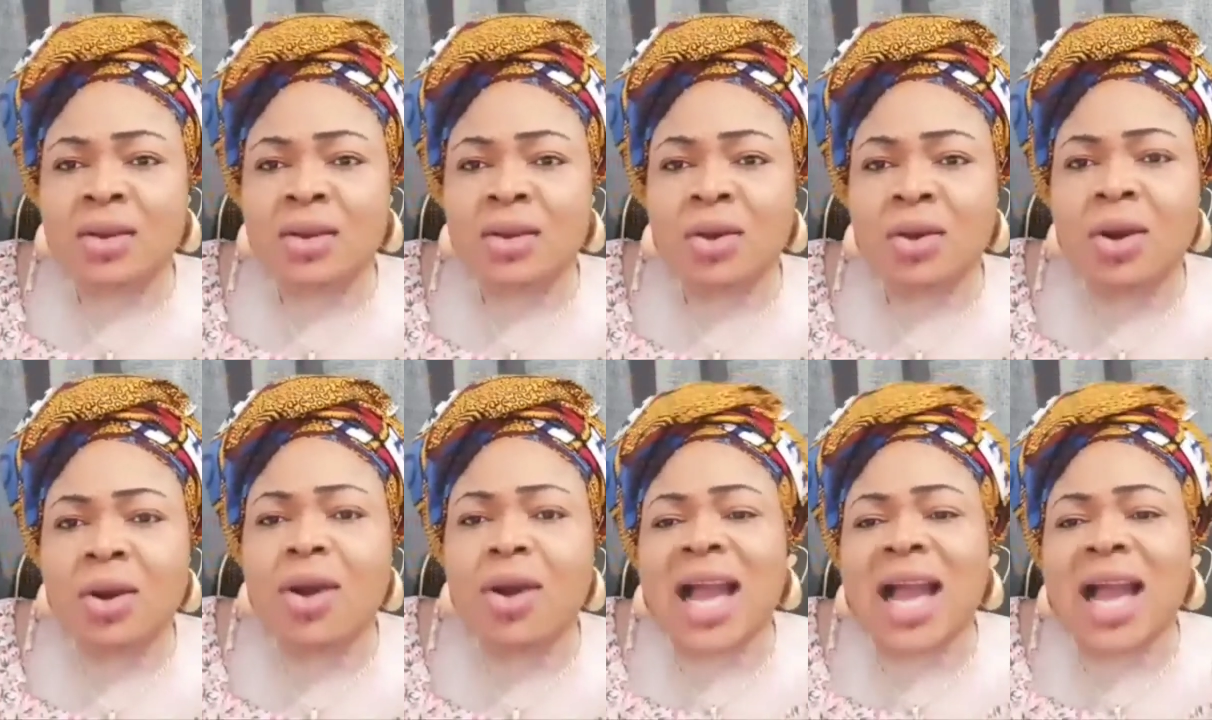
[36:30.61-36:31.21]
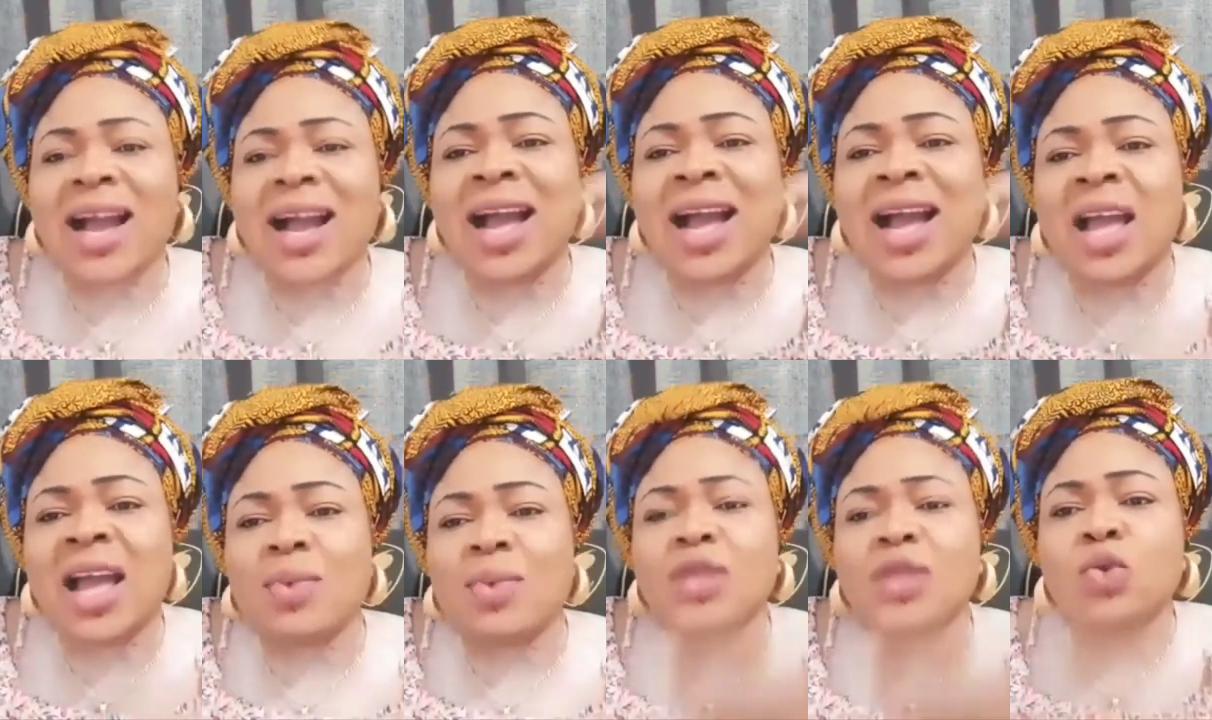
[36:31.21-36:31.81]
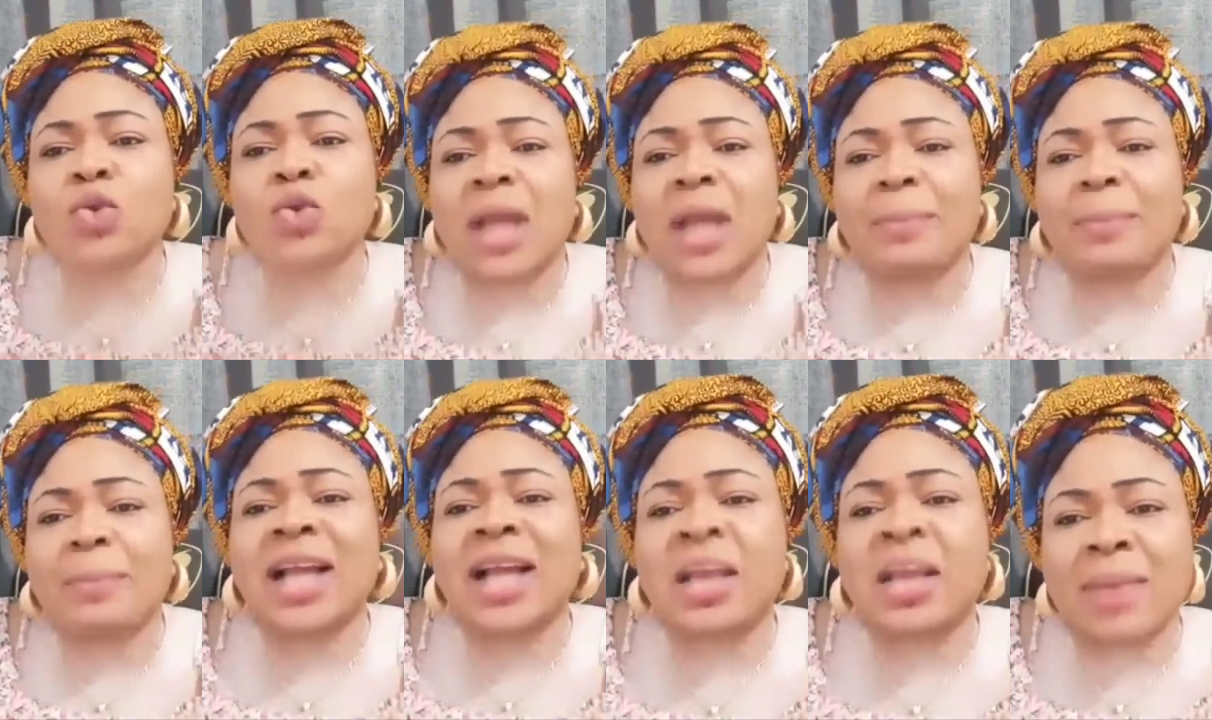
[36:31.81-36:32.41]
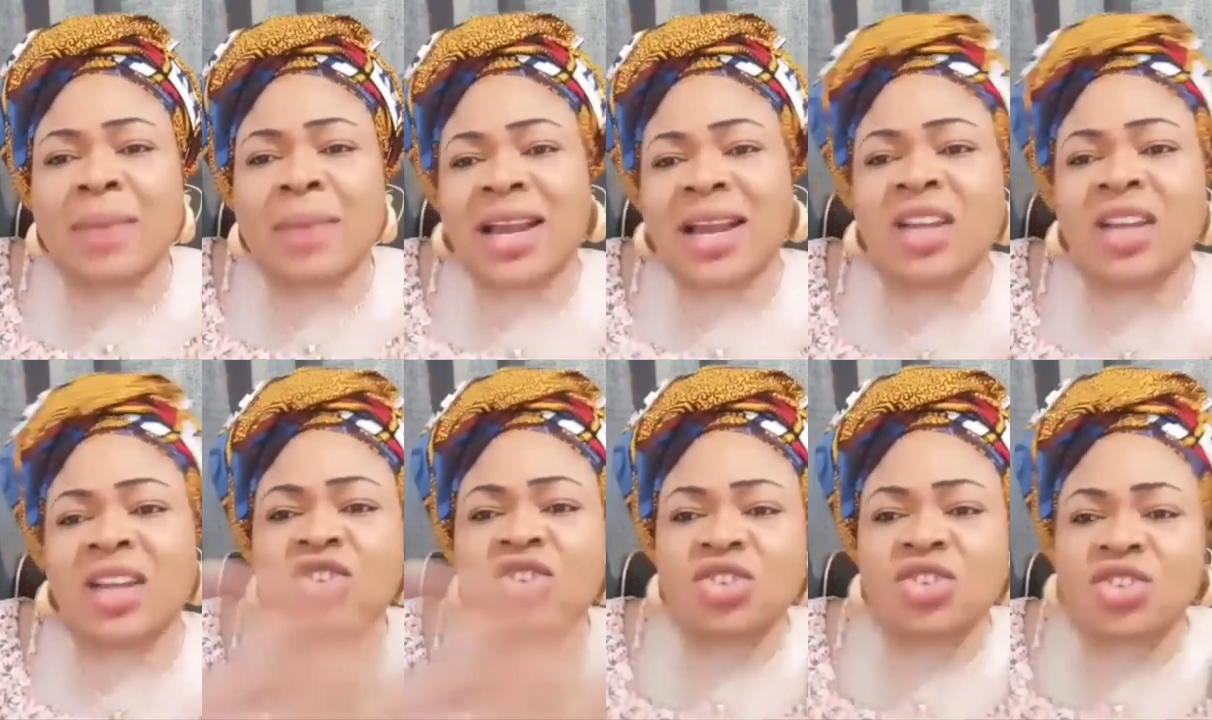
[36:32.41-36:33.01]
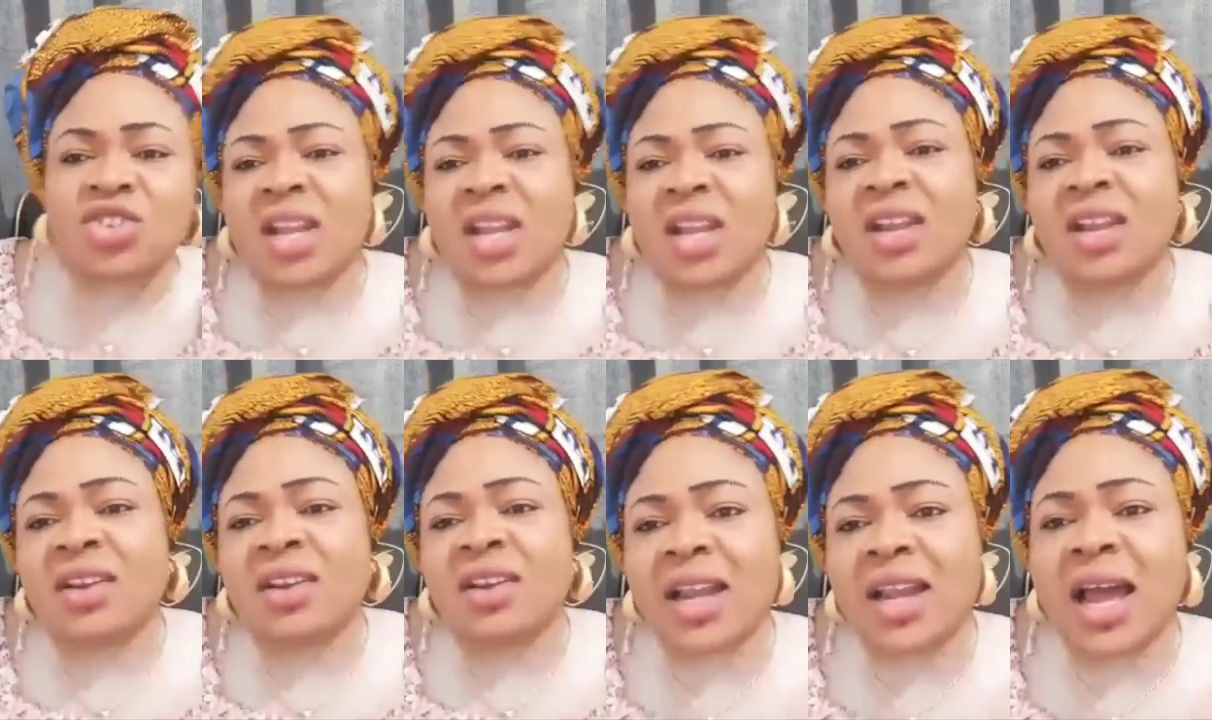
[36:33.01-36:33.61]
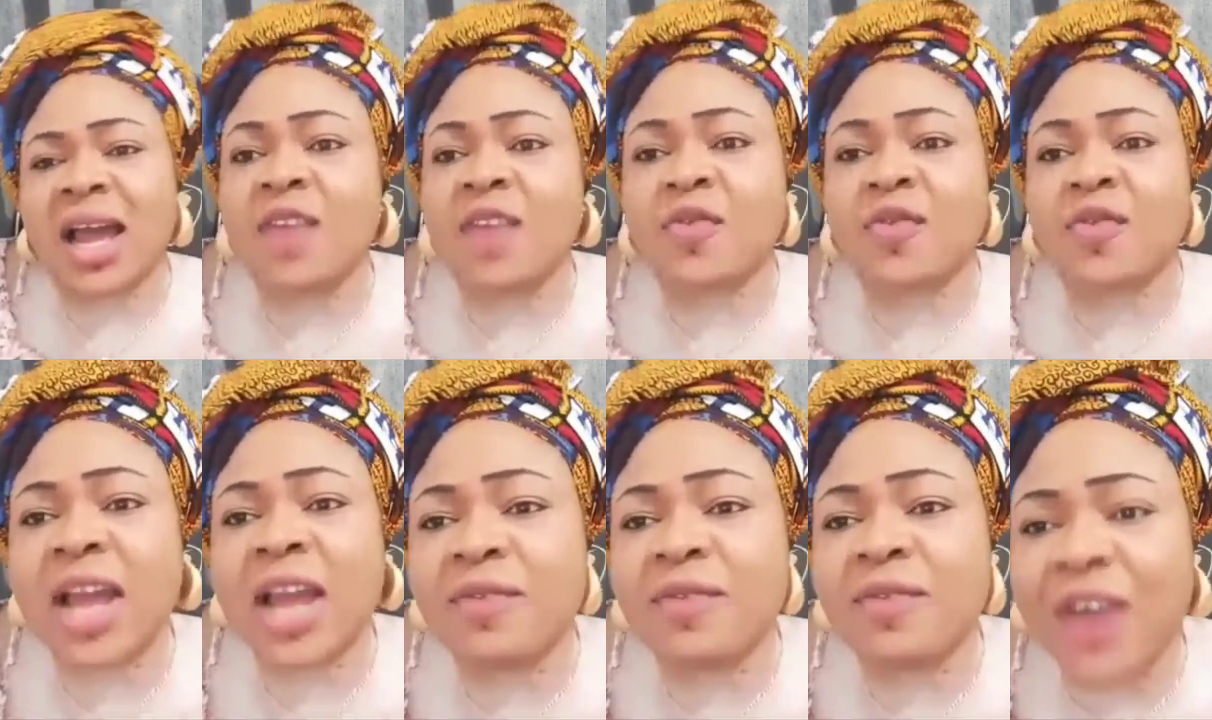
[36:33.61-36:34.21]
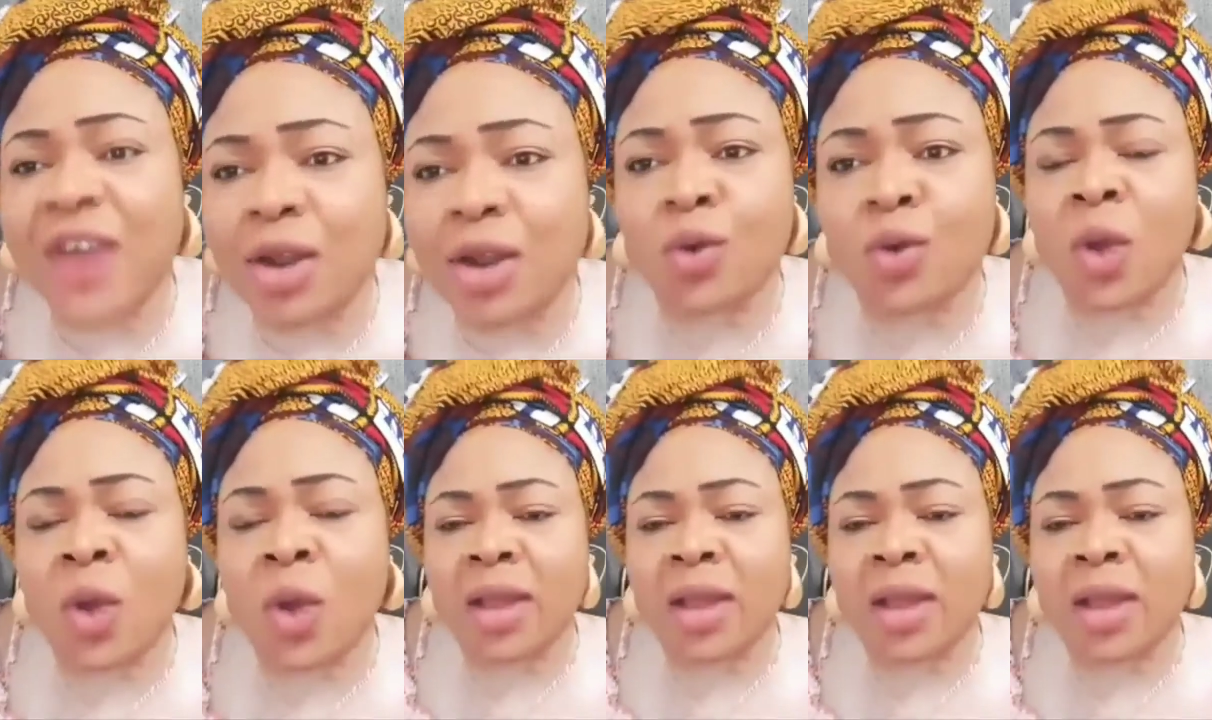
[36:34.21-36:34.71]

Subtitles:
o bi ara e we to that pa marriage jena f e valo we